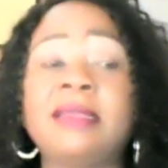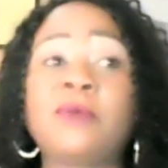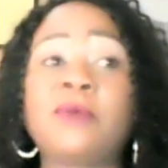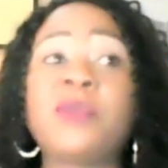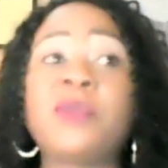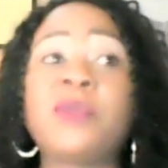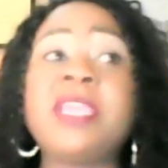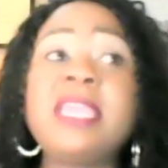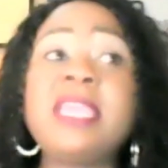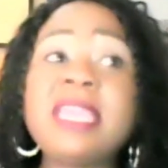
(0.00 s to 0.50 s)

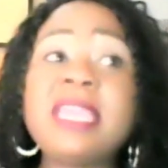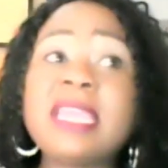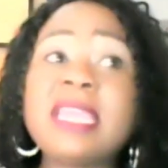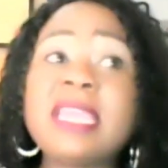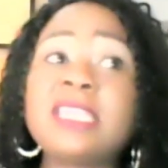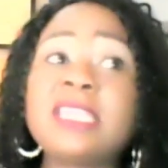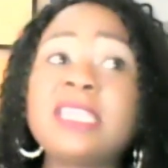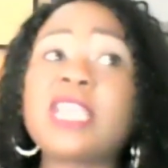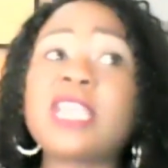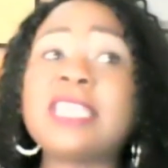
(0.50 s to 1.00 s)
We're
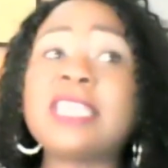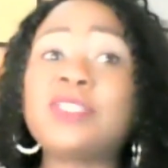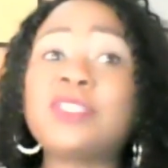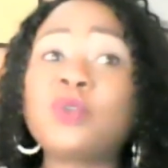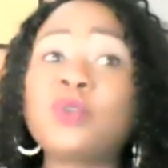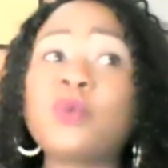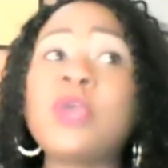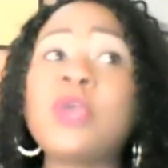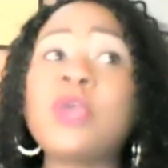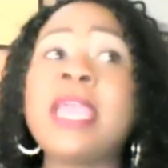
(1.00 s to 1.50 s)
here just
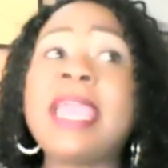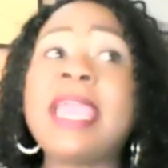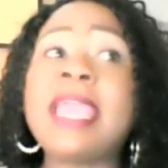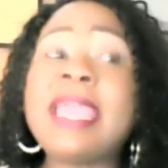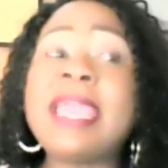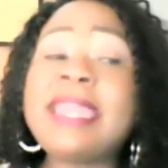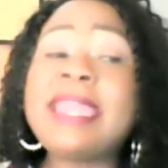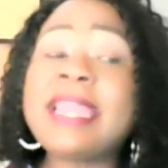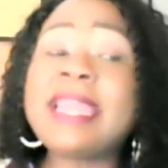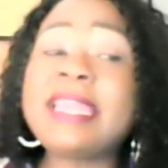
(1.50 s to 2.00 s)
to
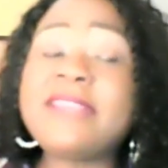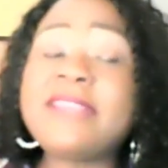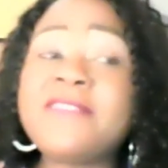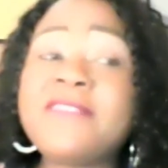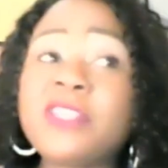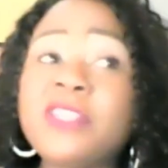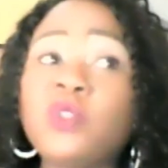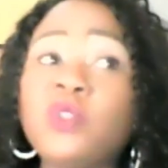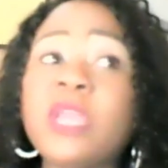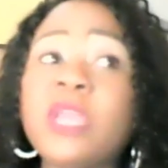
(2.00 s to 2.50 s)
earn a
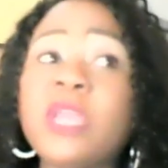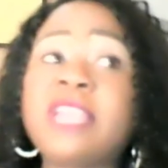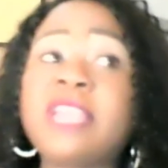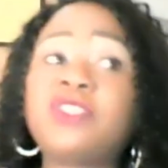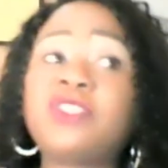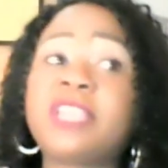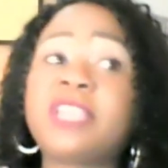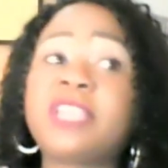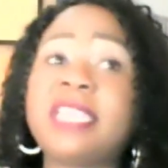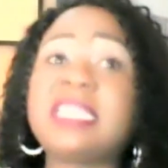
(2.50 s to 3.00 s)
living to
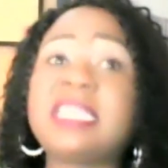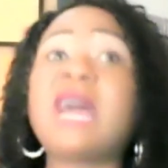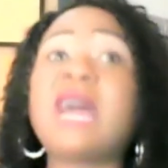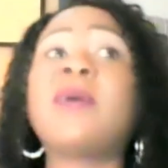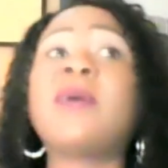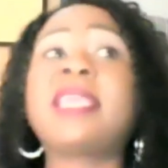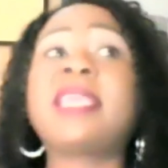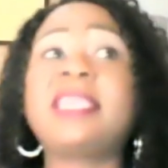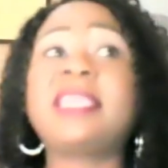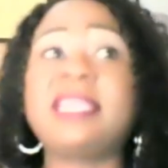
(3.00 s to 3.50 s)
educate
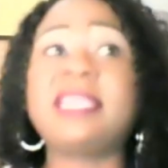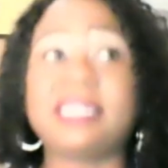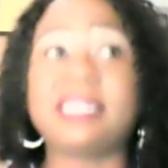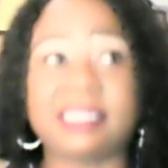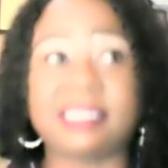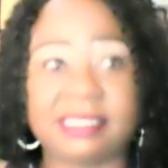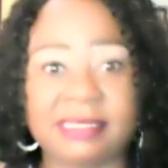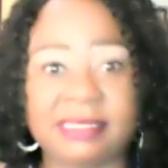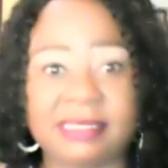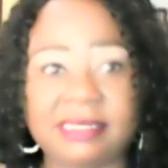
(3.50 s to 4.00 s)
our
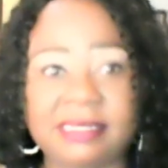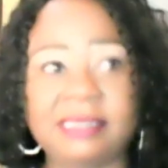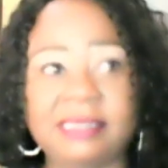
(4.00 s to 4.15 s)
kids.